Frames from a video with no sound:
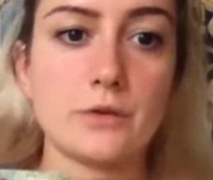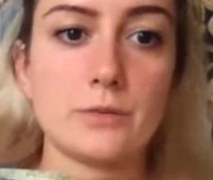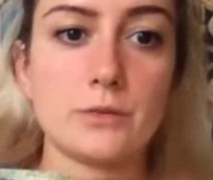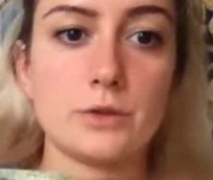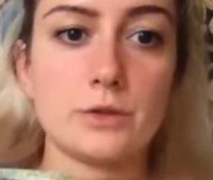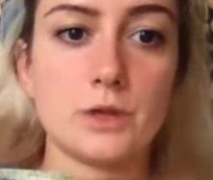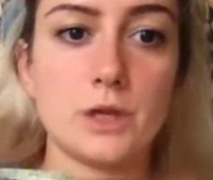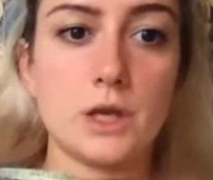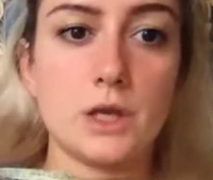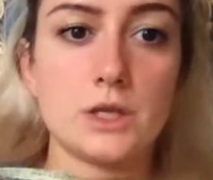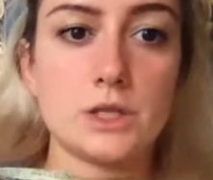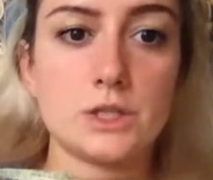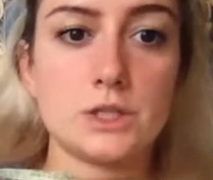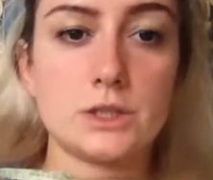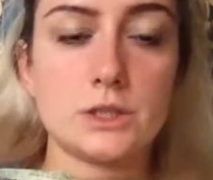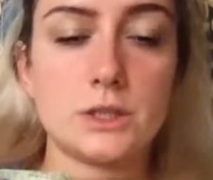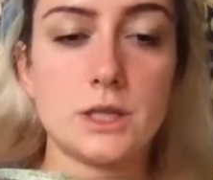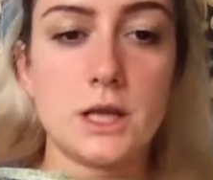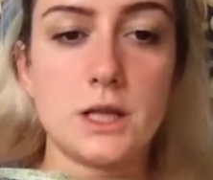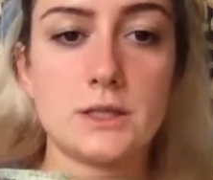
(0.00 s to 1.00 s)

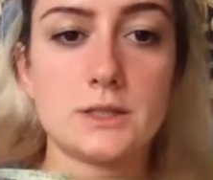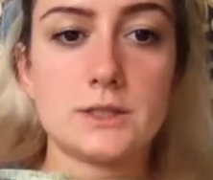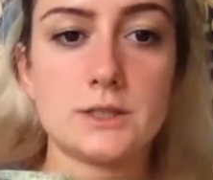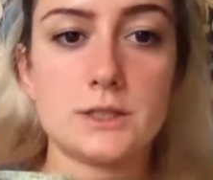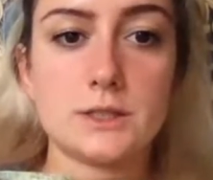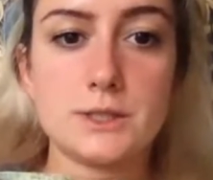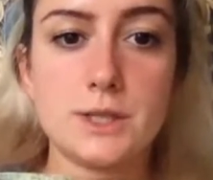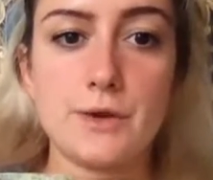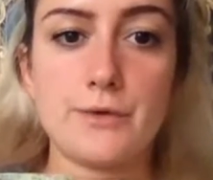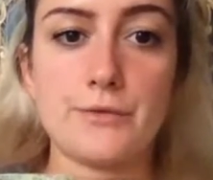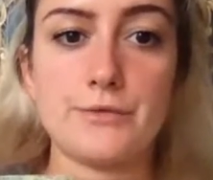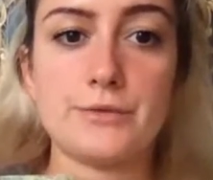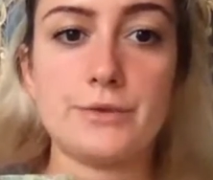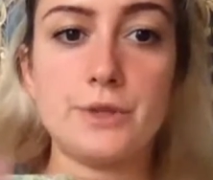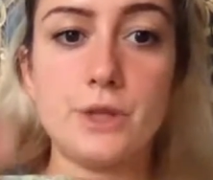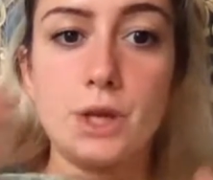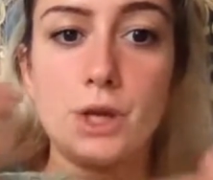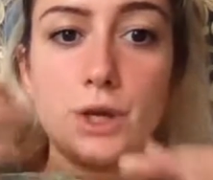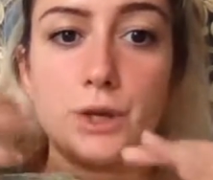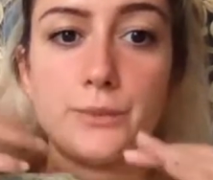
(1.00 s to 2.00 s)
Communication analysis of
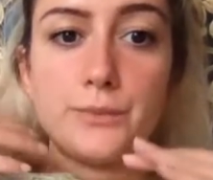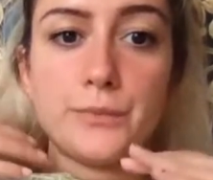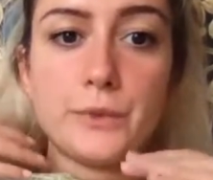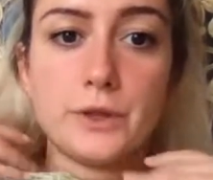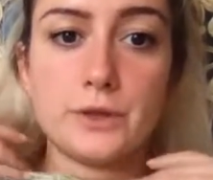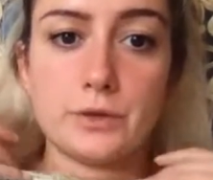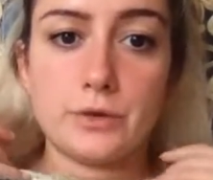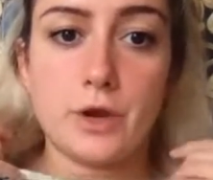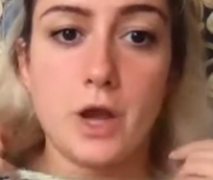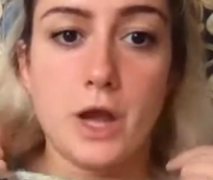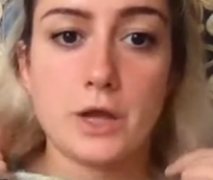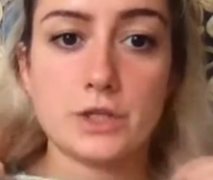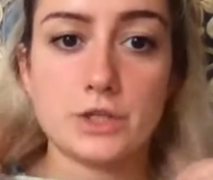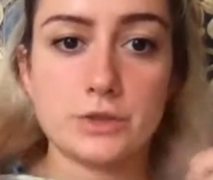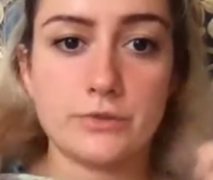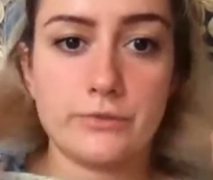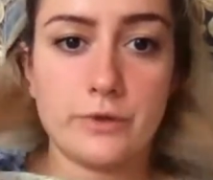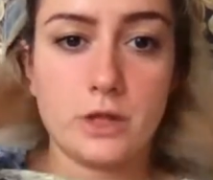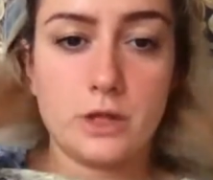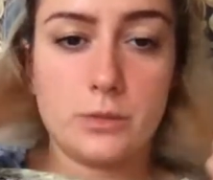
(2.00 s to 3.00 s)
the
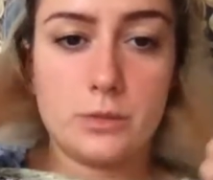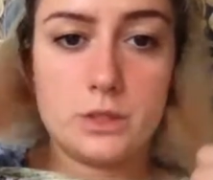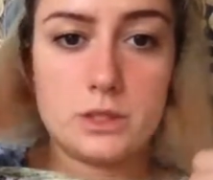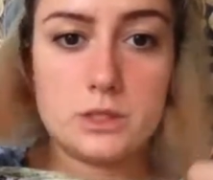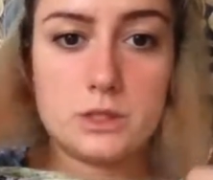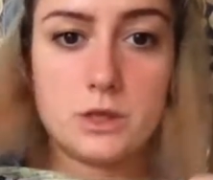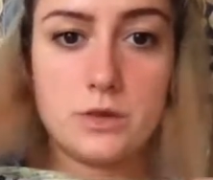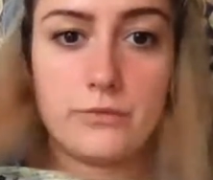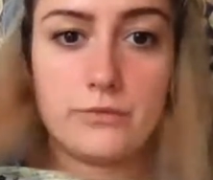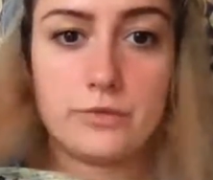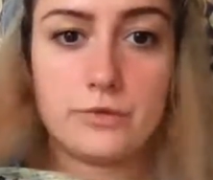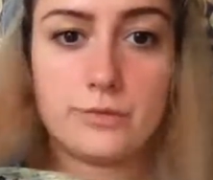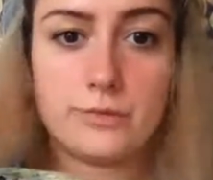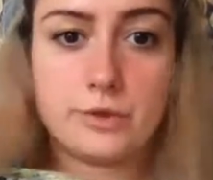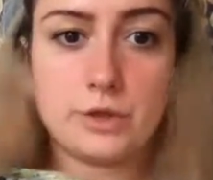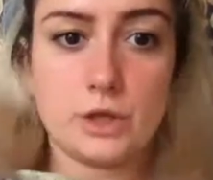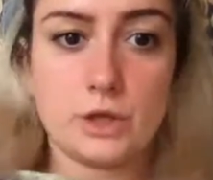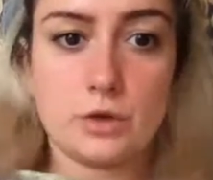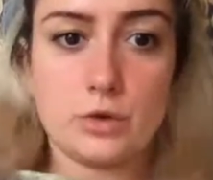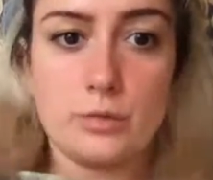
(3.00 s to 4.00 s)
interaction of elements of the
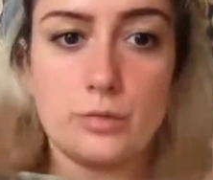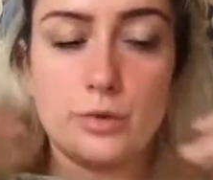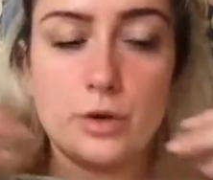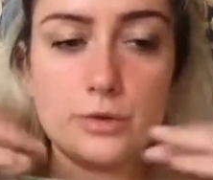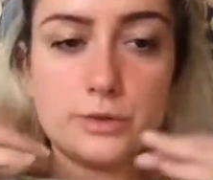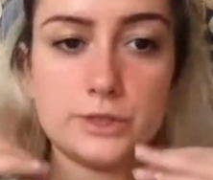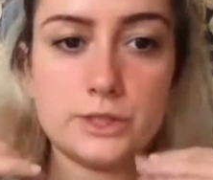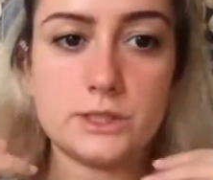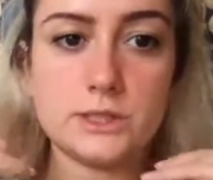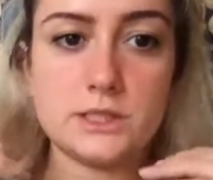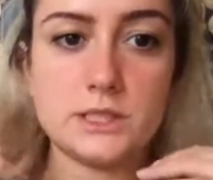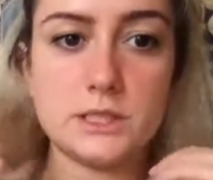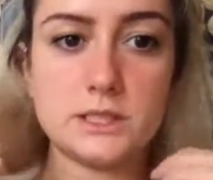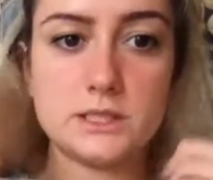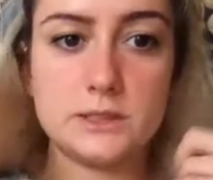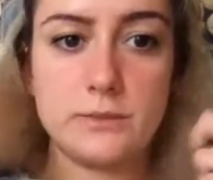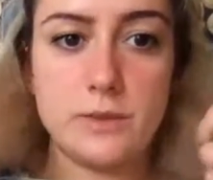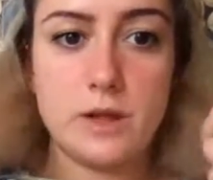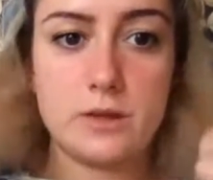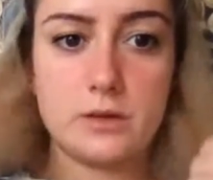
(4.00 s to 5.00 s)
political process.
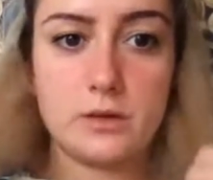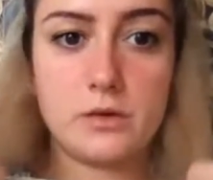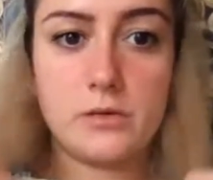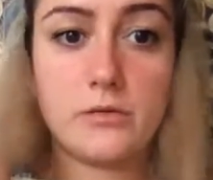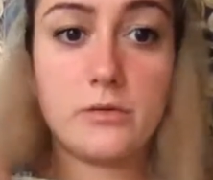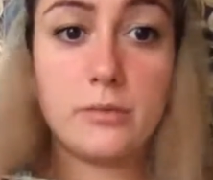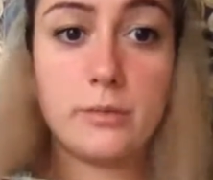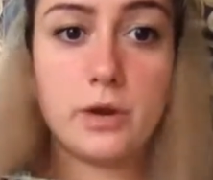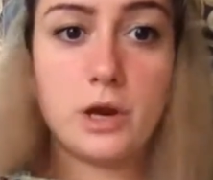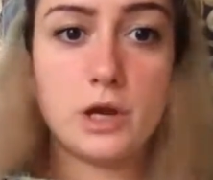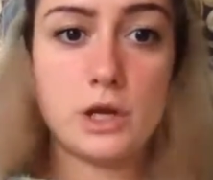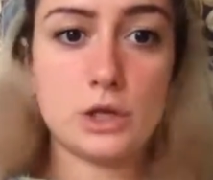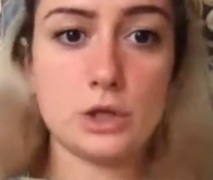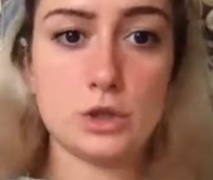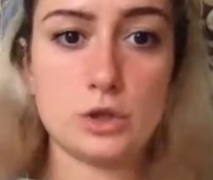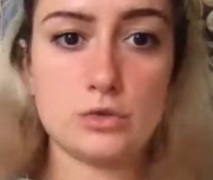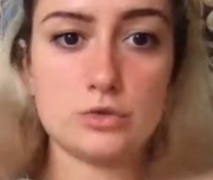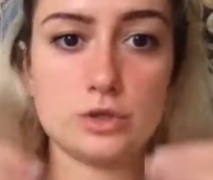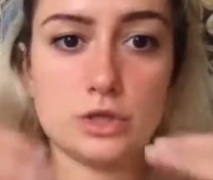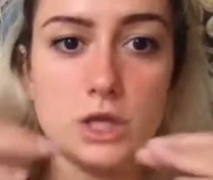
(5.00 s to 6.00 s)
6. A method of comparing
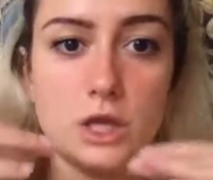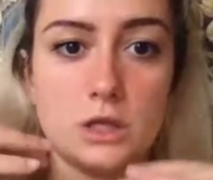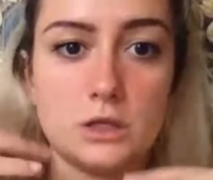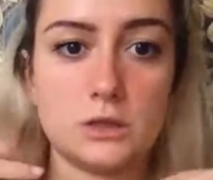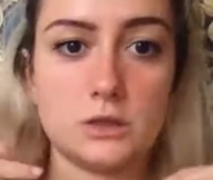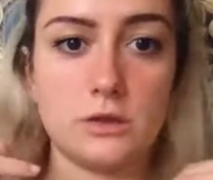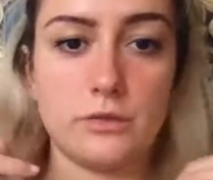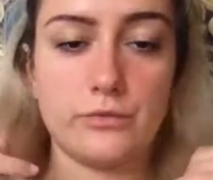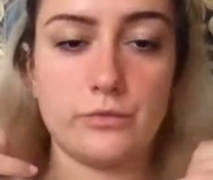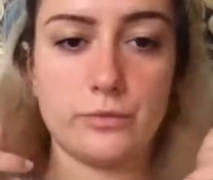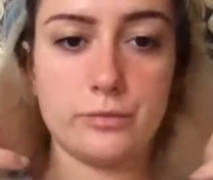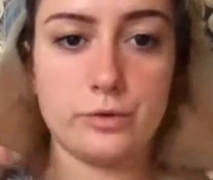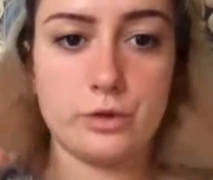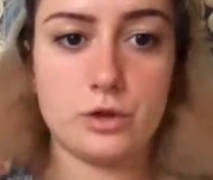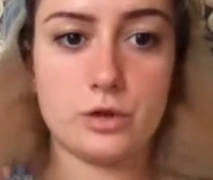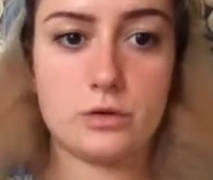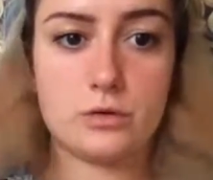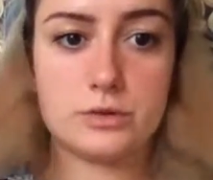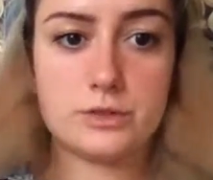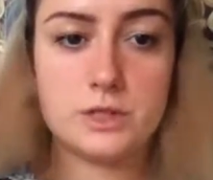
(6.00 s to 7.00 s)
close and different
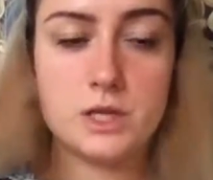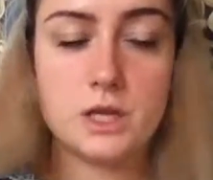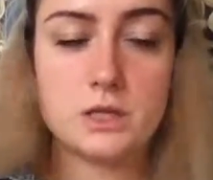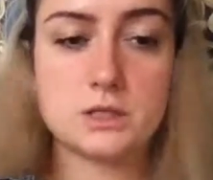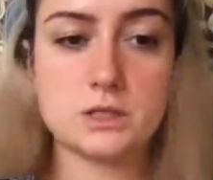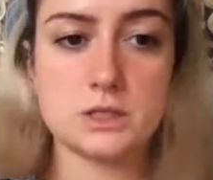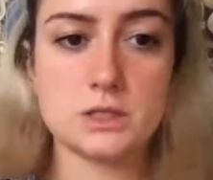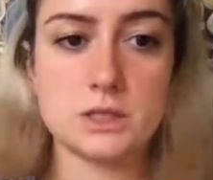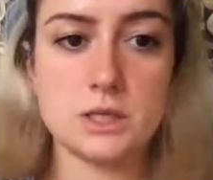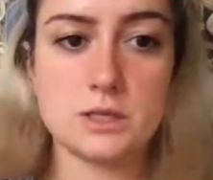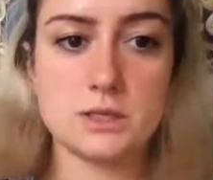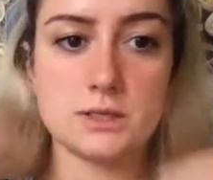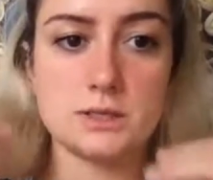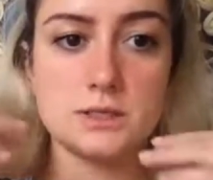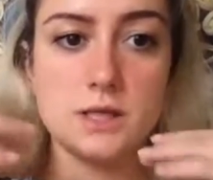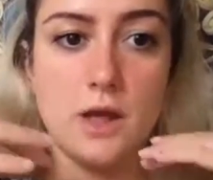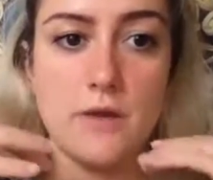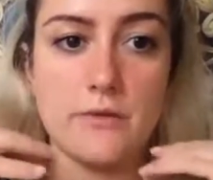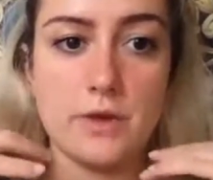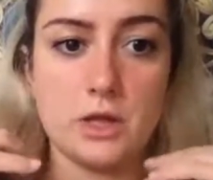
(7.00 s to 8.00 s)
political sciences. And
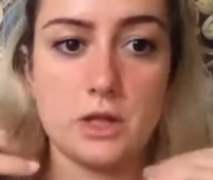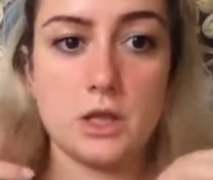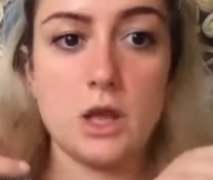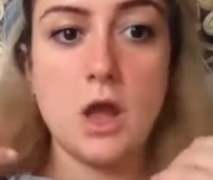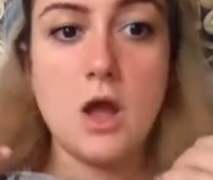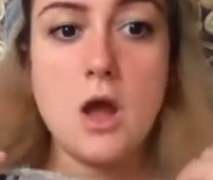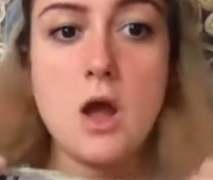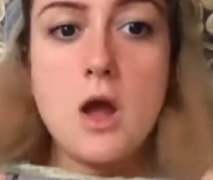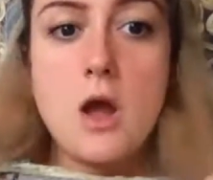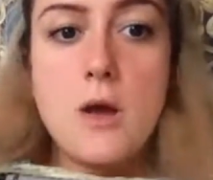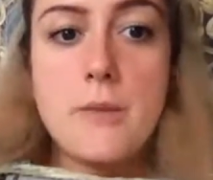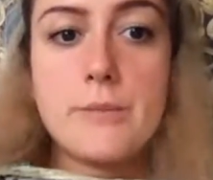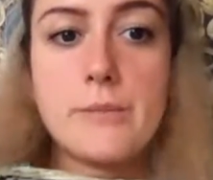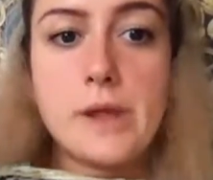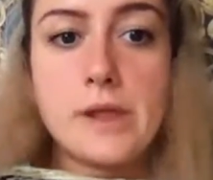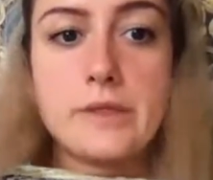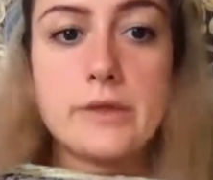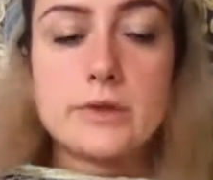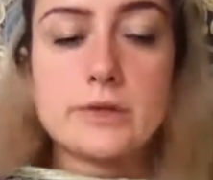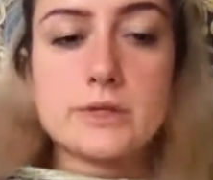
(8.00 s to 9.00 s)
7.
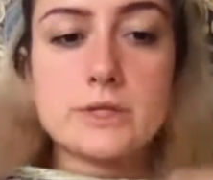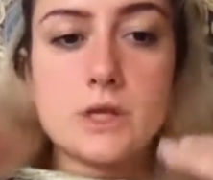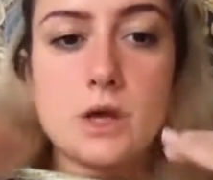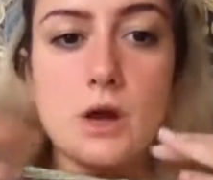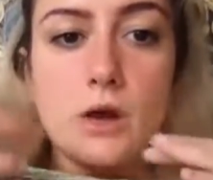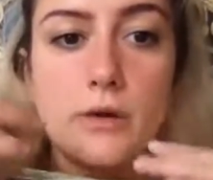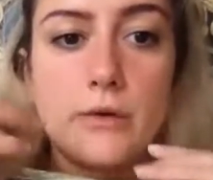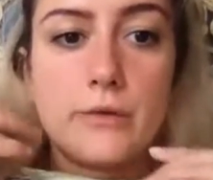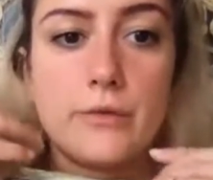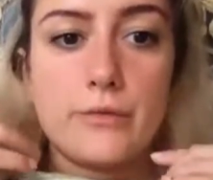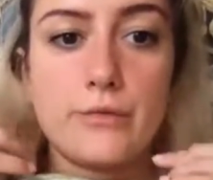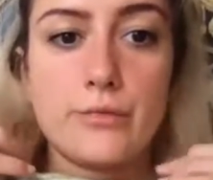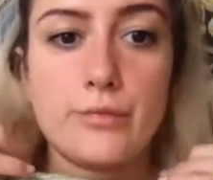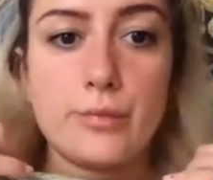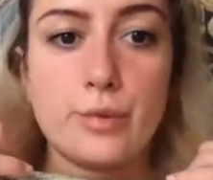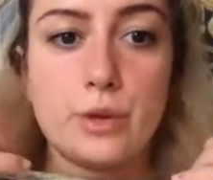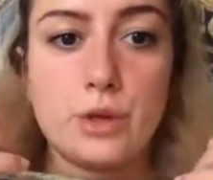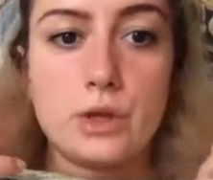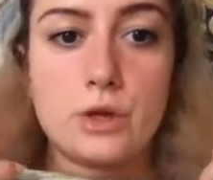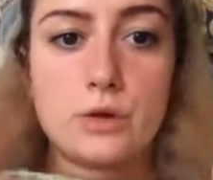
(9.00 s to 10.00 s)
Methods of
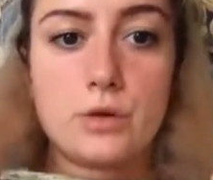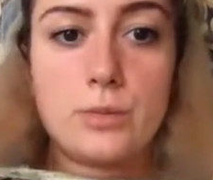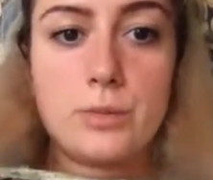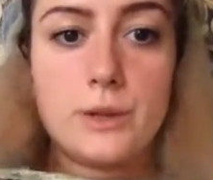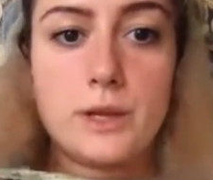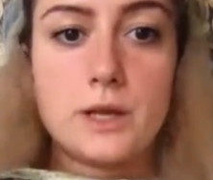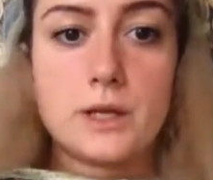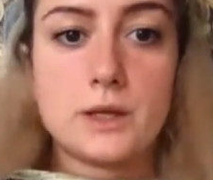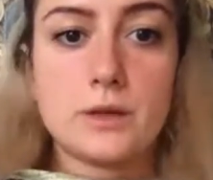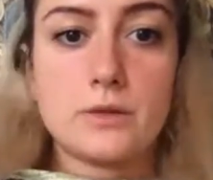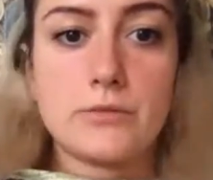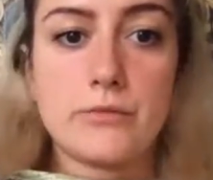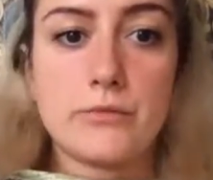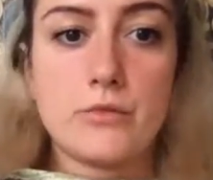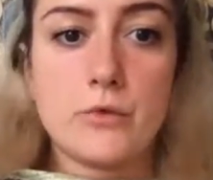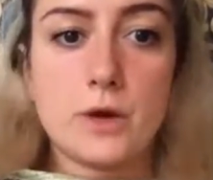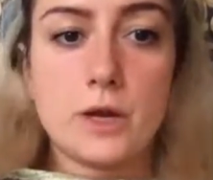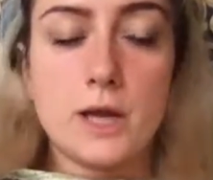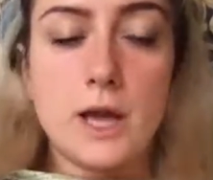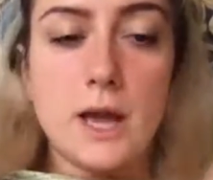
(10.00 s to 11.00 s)
political planning and
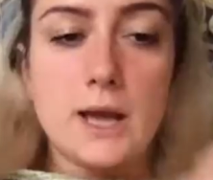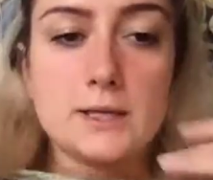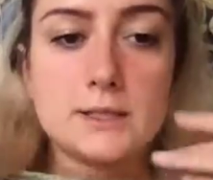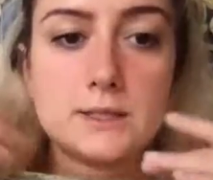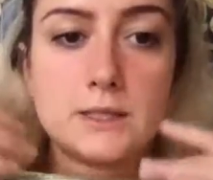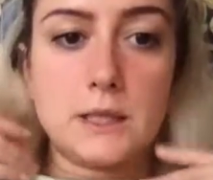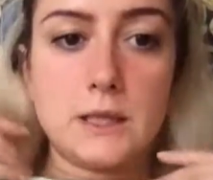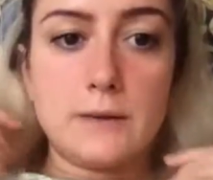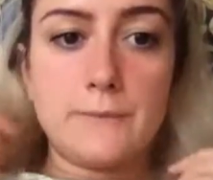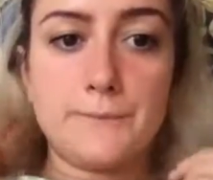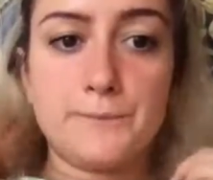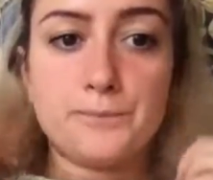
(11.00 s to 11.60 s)
forecasting.